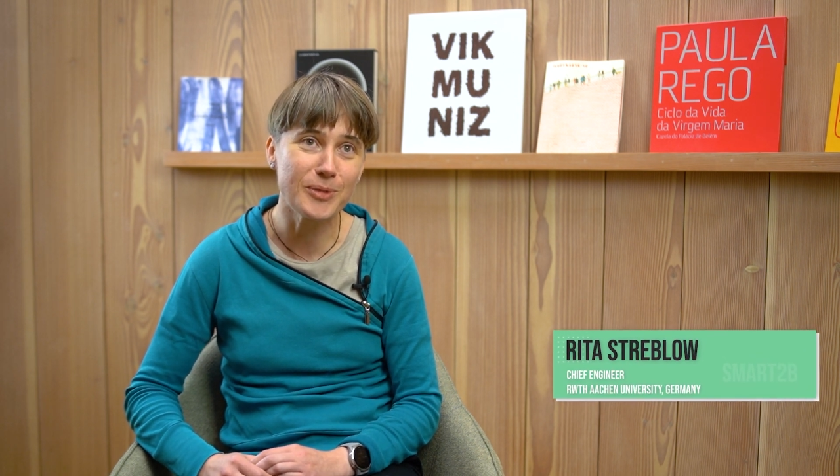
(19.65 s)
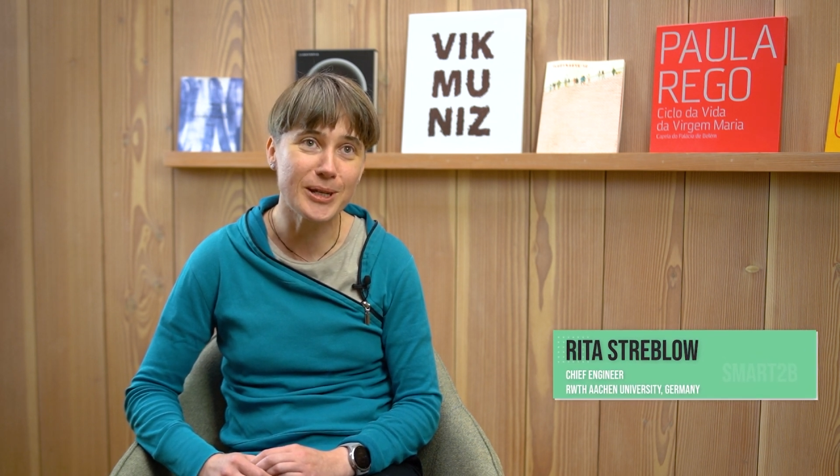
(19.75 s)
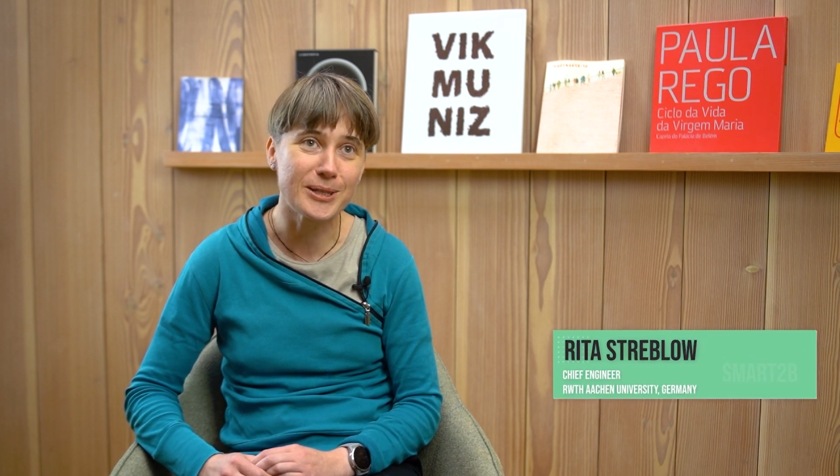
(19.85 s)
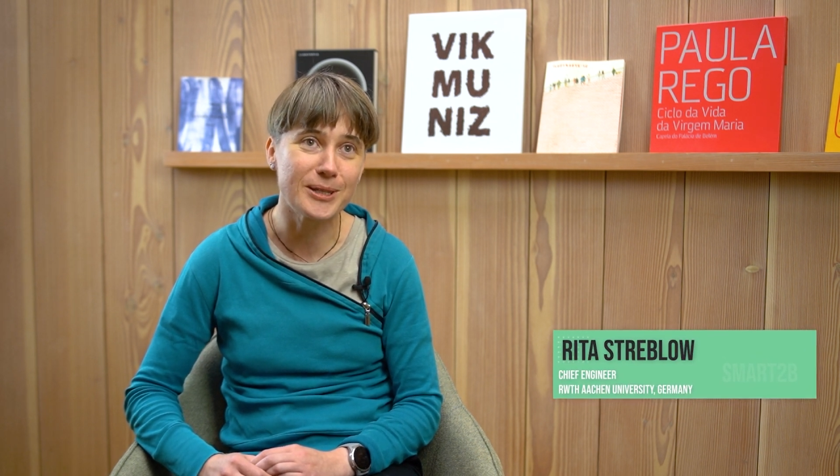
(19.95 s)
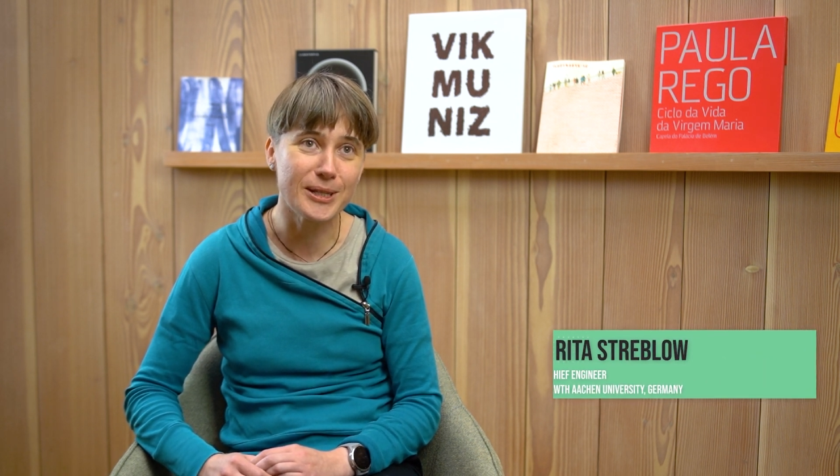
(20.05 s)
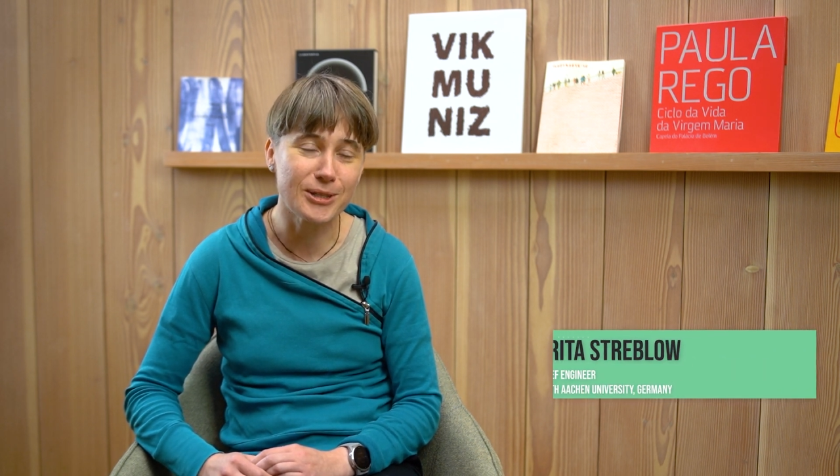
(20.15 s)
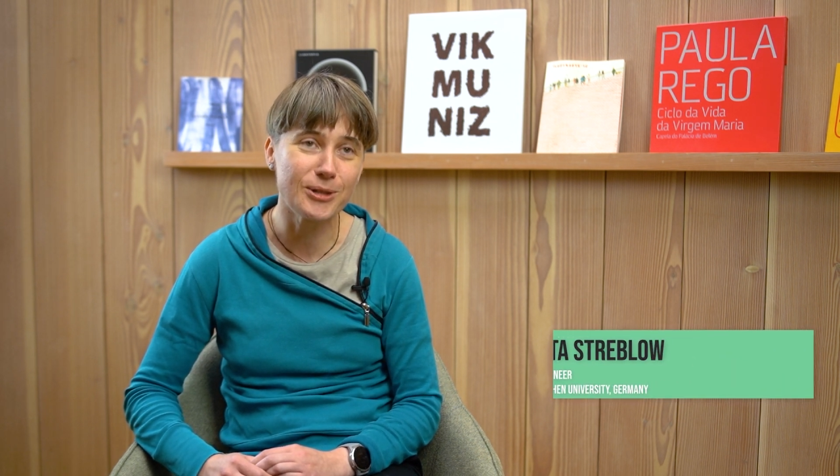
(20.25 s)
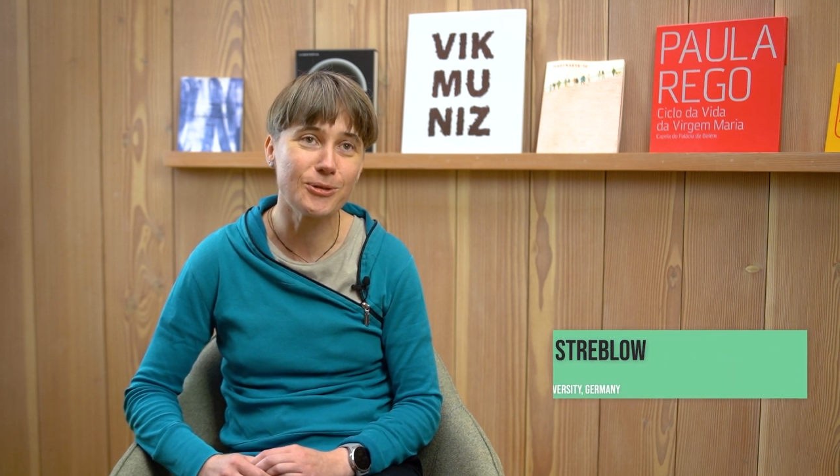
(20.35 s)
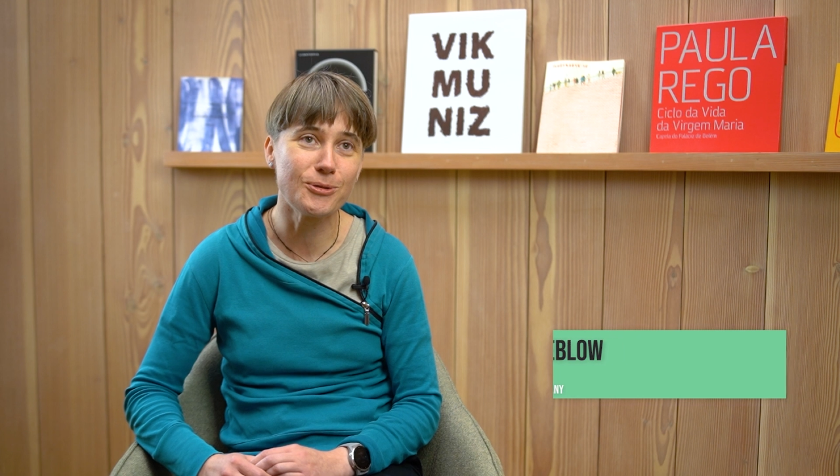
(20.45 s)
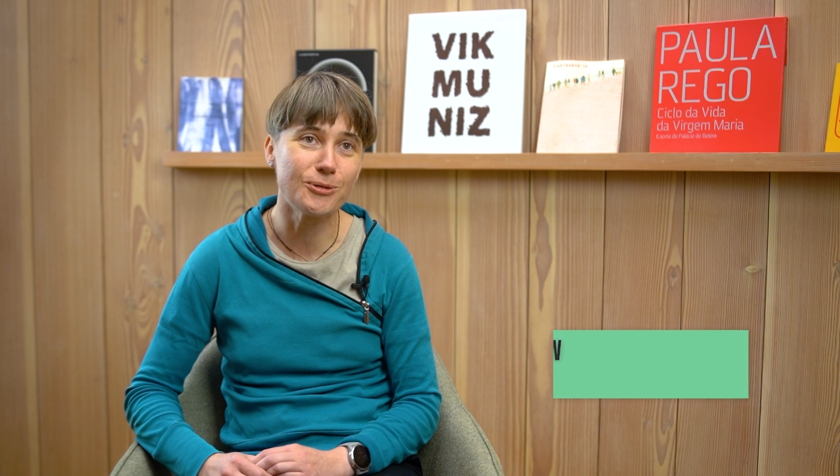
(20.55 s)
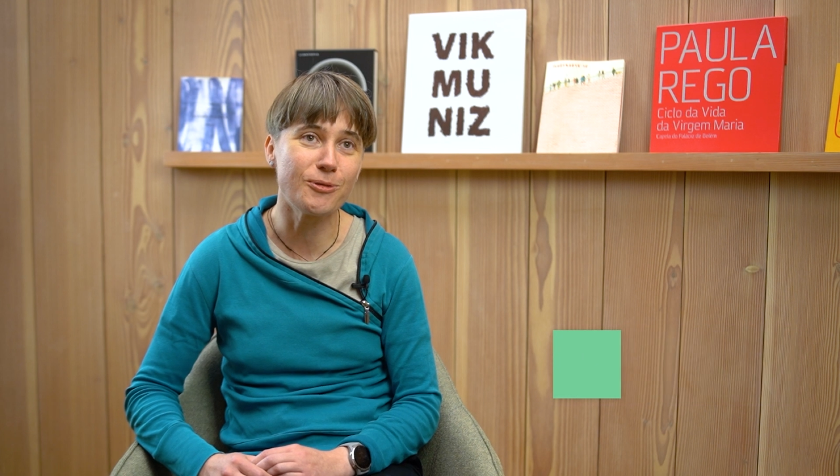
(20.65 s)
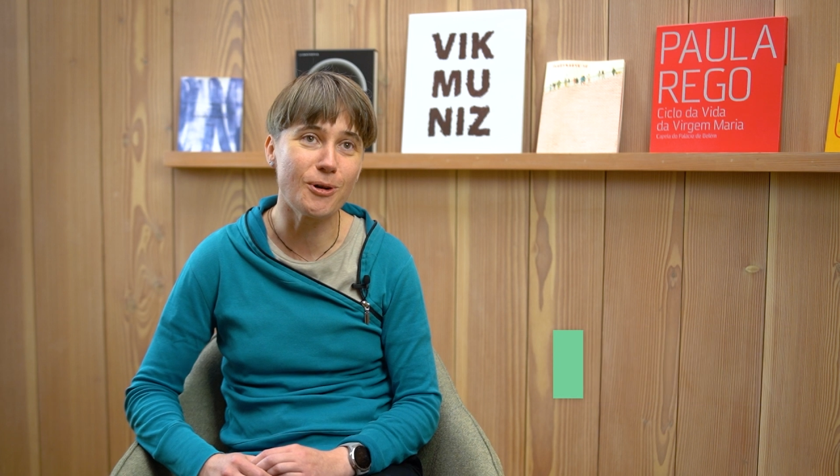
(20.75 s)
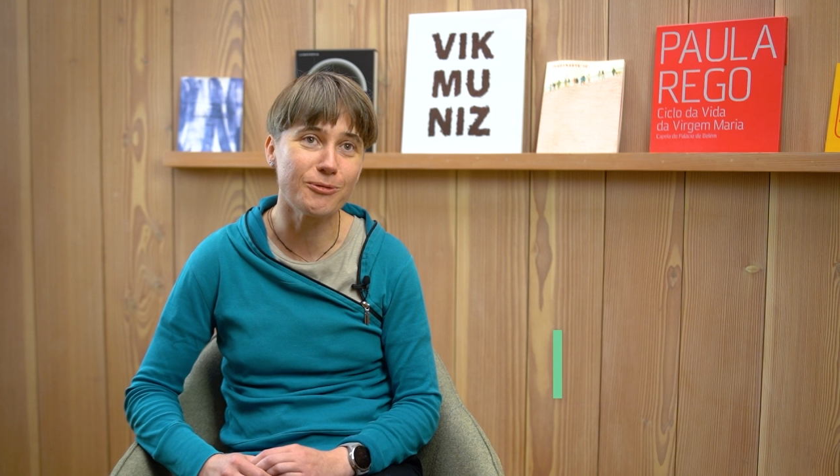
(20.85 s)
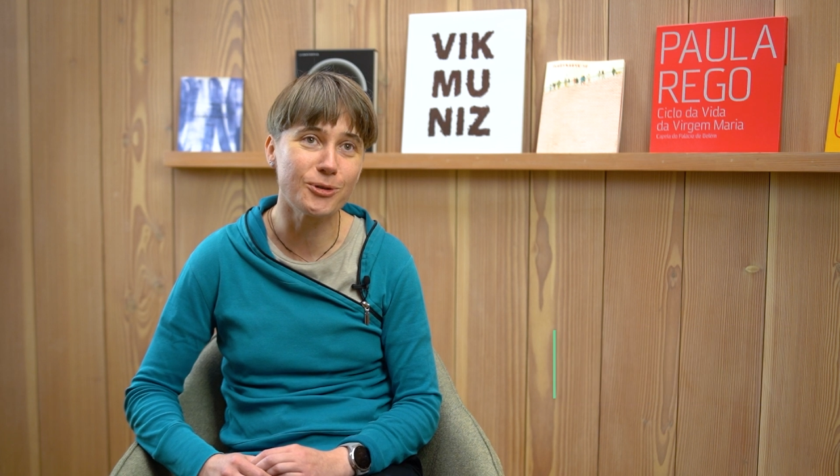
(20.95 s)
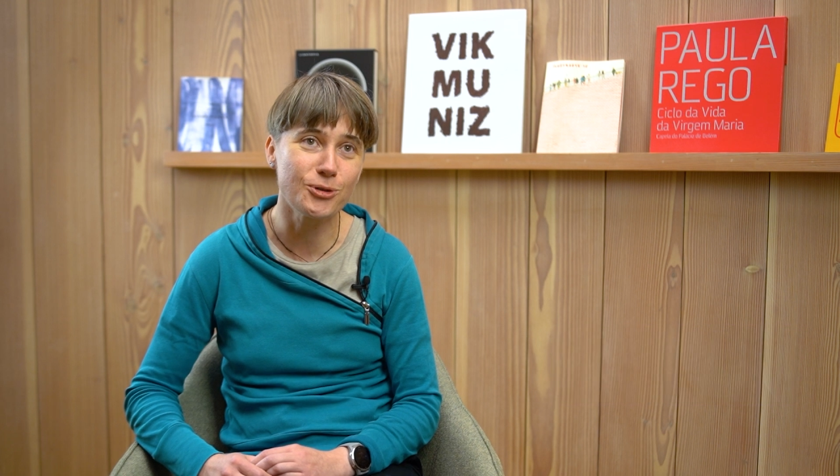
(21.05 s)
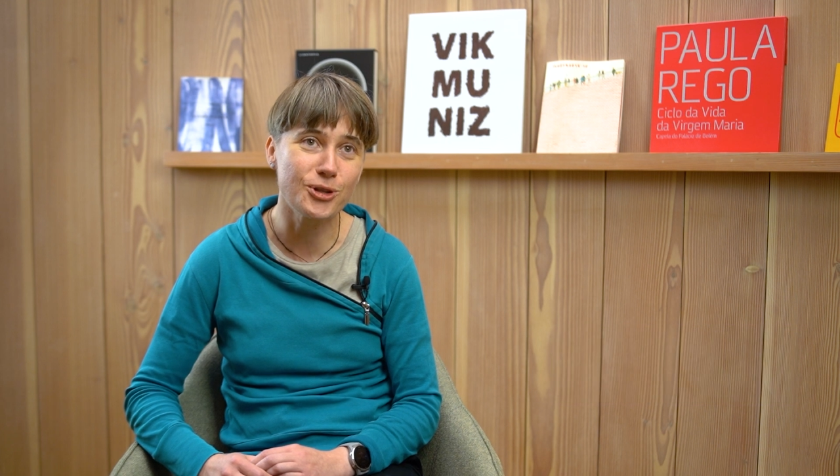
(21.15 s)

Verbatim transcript: It's the Institute for Future